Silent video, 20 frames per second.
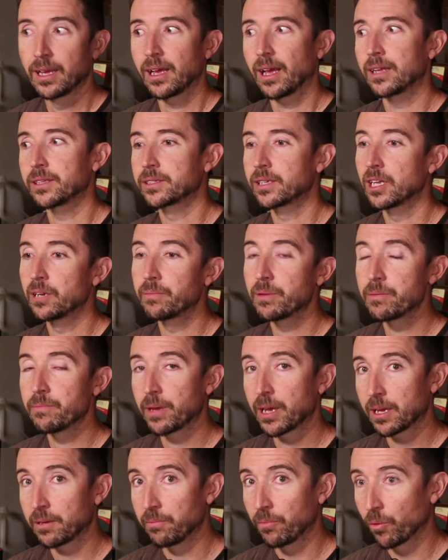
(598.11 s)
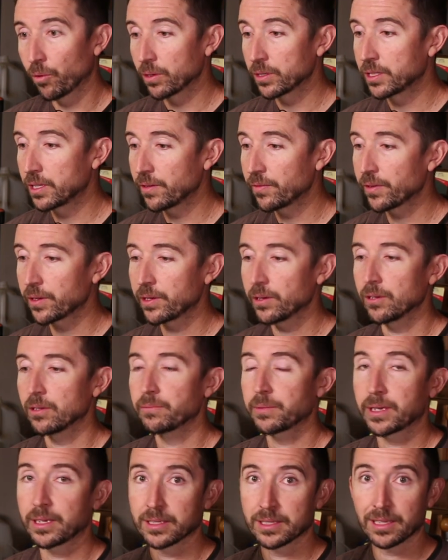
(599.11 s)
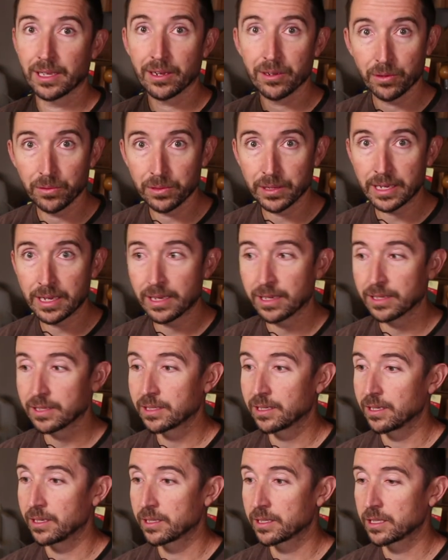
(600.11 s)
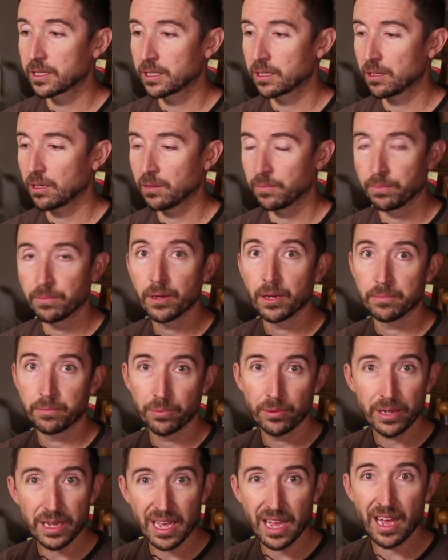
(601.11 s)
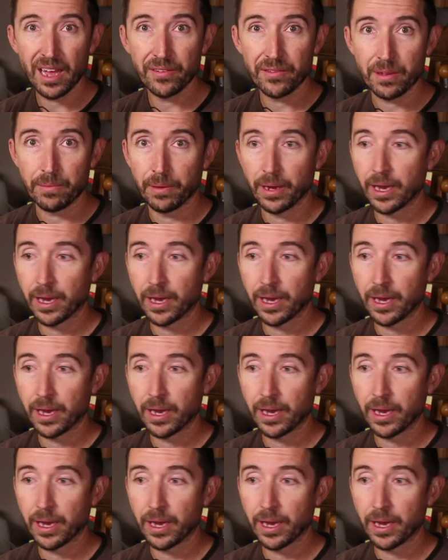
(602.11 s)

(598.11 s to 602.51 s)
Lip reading: it's going to be made more difficult because not only is this a pretty heavy